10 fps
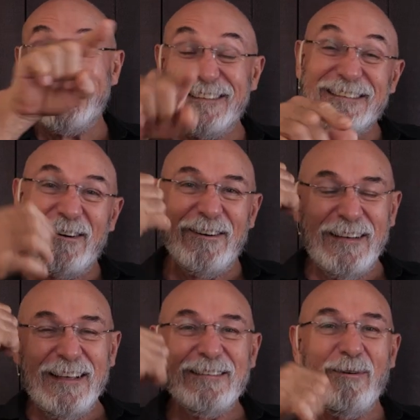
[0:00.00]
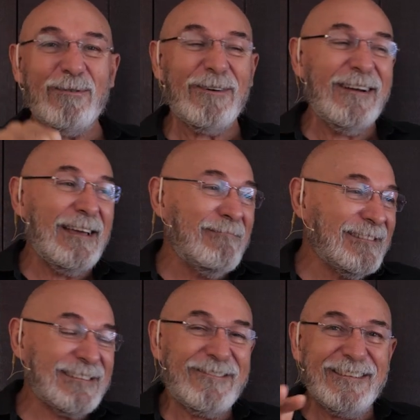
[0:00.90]
That's how old I am.
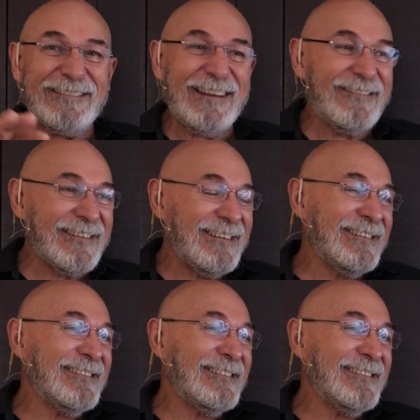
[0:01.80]
It's quite scary.